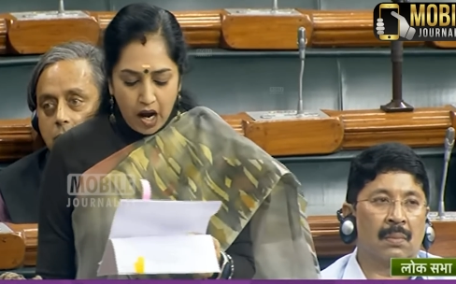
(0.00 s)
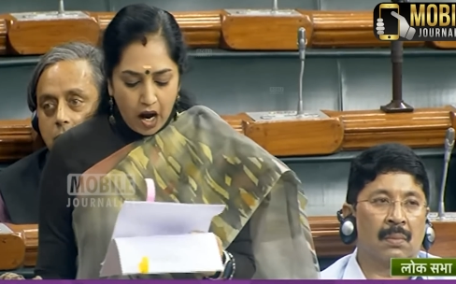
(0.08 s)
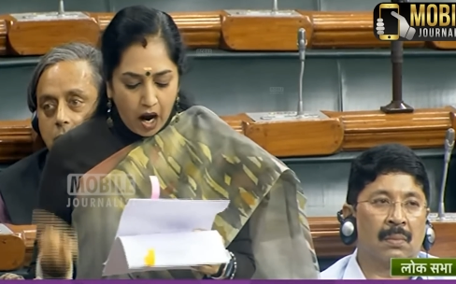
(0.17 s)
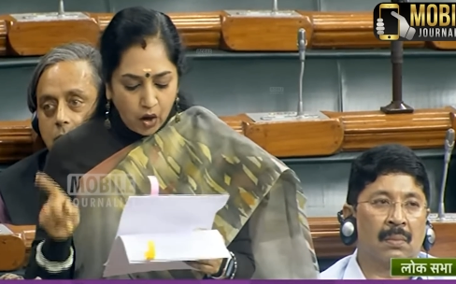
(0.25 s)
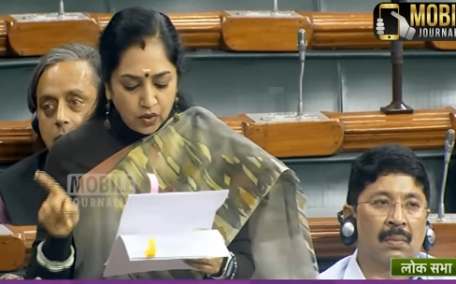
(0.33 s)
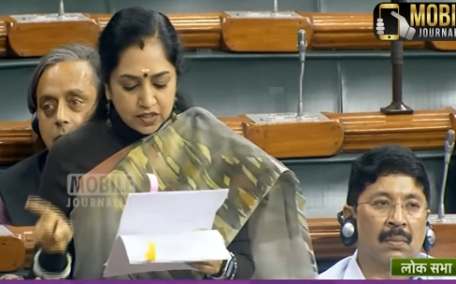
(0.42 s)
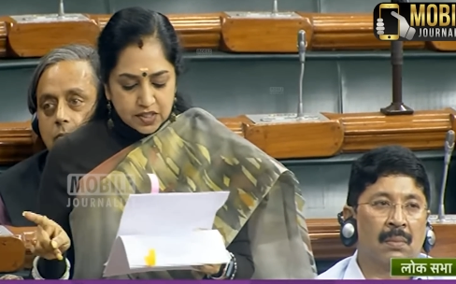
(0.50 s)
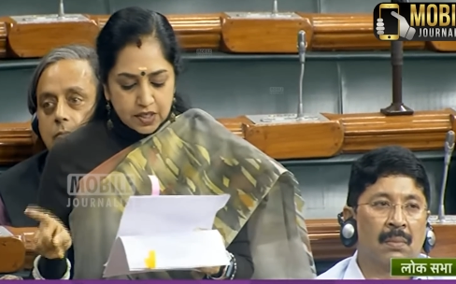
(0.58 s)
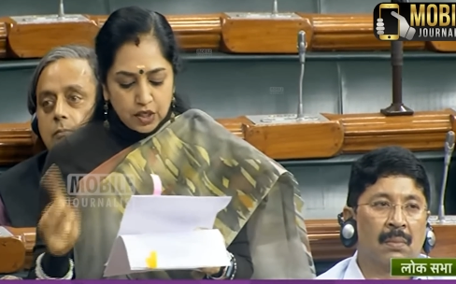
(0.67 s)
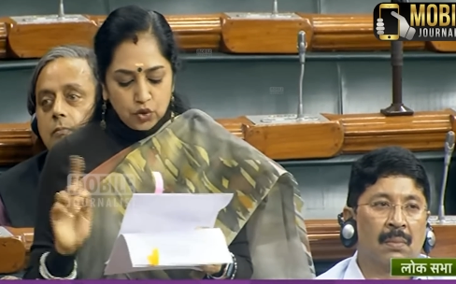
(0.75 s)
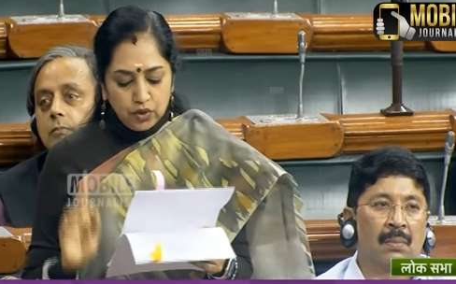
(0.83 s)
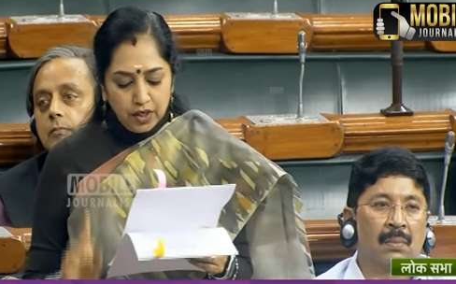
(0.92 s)
Speaker 1: how does the
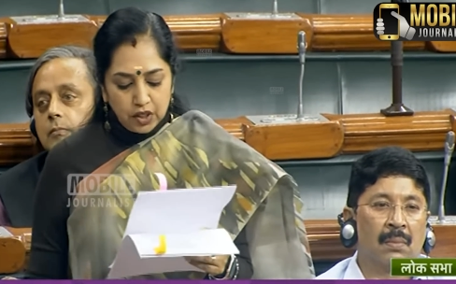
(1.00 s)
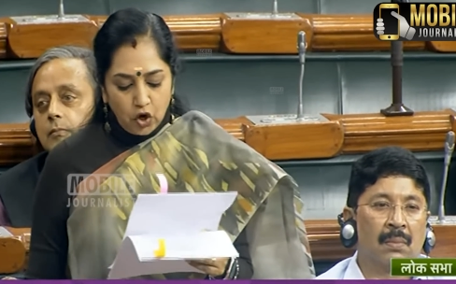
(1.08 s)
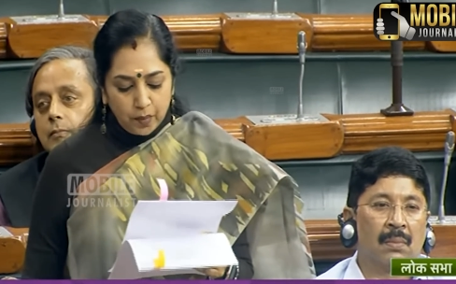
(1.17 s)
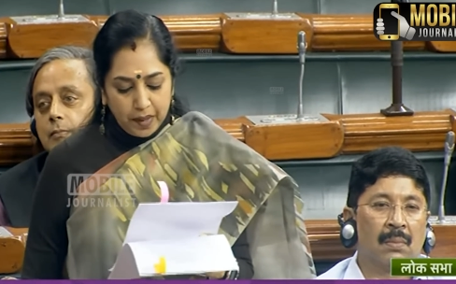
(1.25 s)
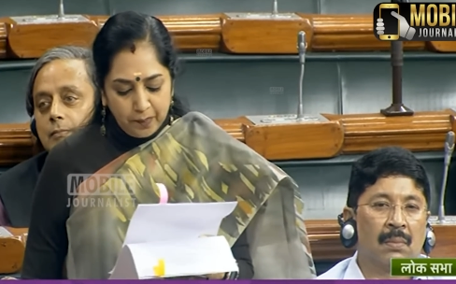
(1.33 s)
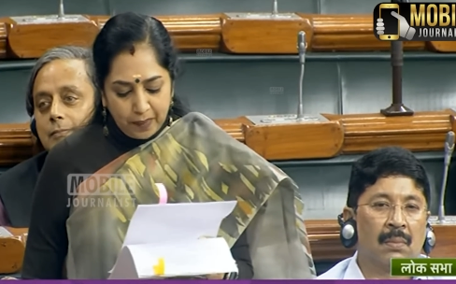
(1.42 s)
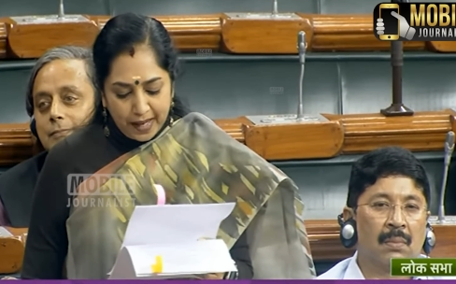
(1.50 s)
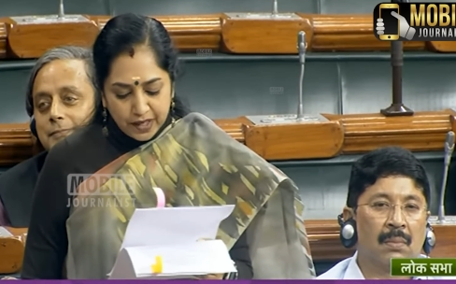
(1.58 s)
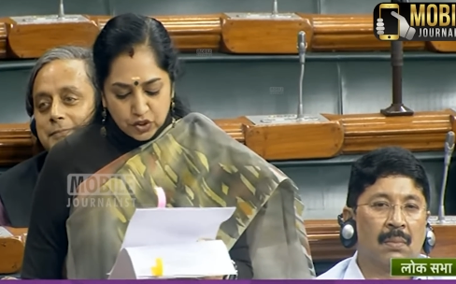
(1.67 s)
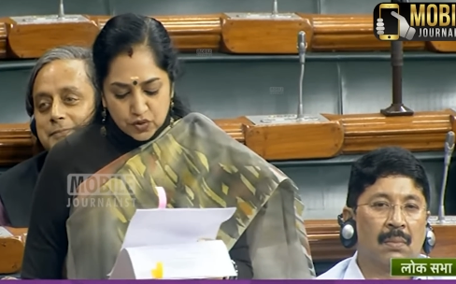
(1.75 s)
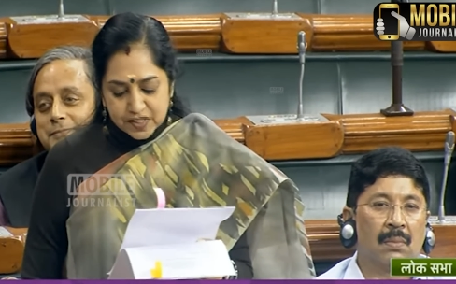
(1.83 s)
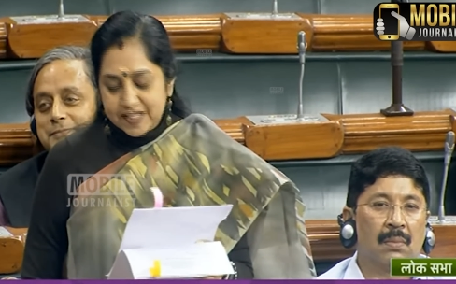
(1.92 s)
union government plan
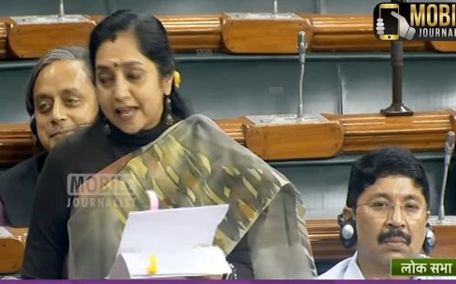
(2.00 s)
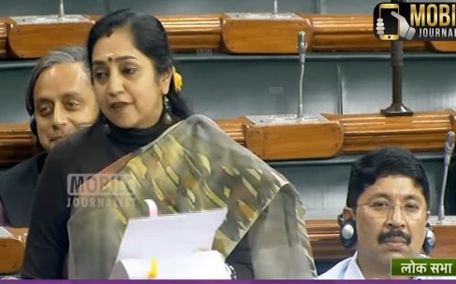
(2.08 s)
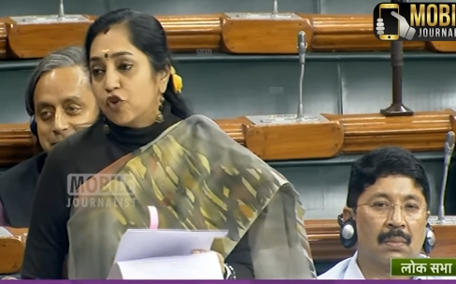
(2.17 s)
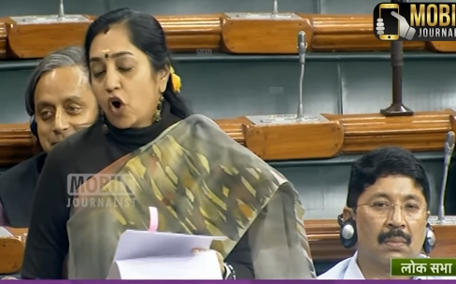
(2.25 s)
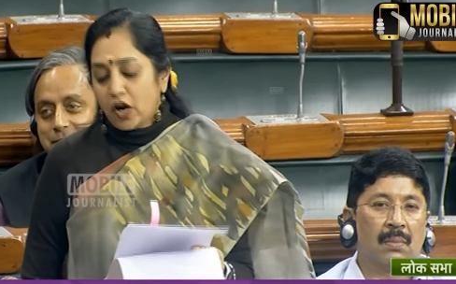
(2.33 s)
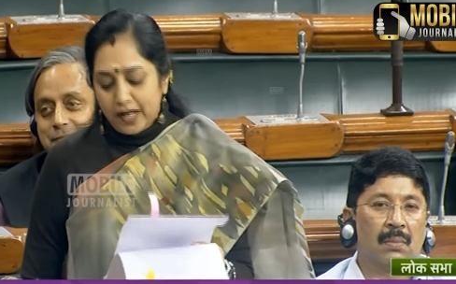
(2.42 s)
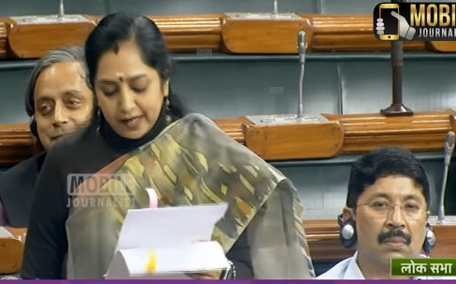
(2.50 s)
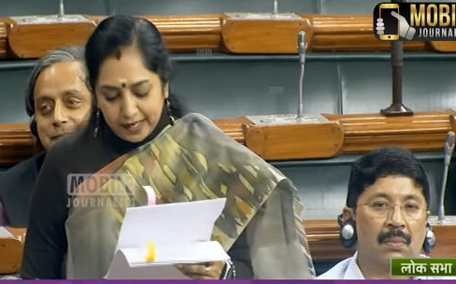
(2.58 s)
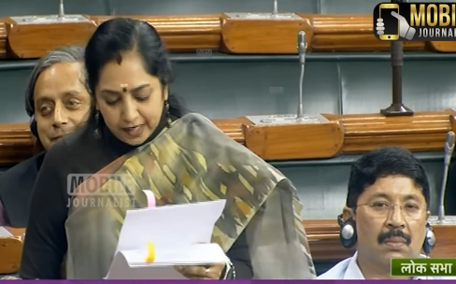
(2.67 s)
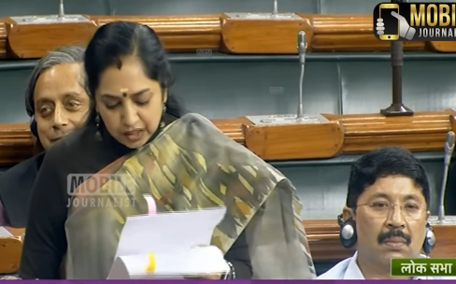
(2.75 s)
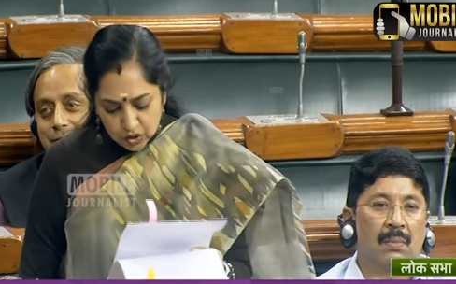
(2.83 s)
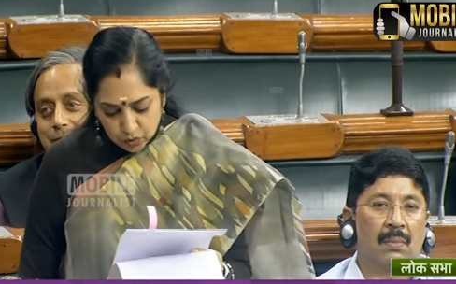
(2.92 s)
to safeguard an
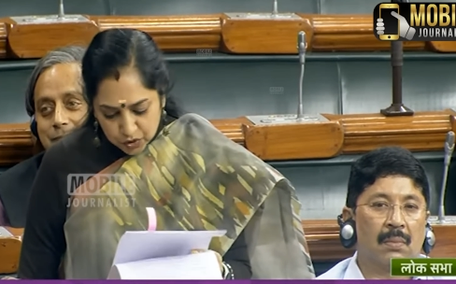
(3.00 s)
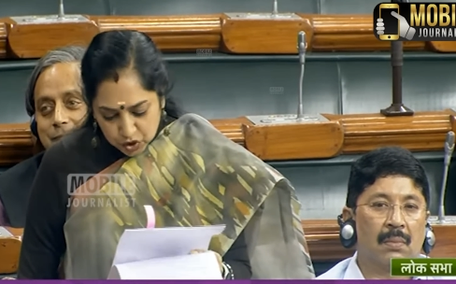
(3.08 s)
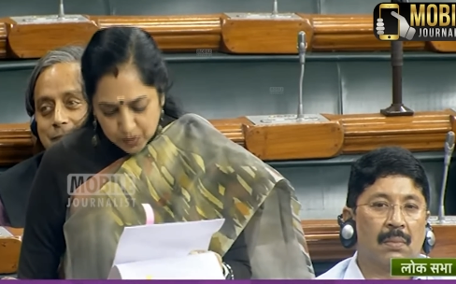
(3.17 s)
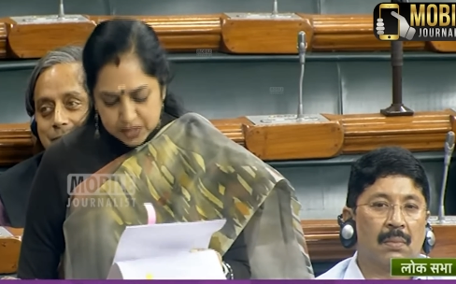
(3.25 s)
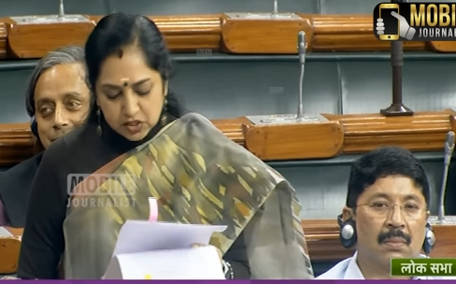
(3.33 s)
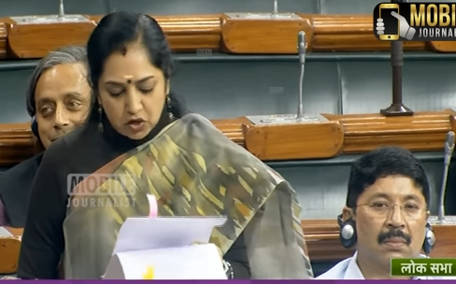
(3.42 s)
individual's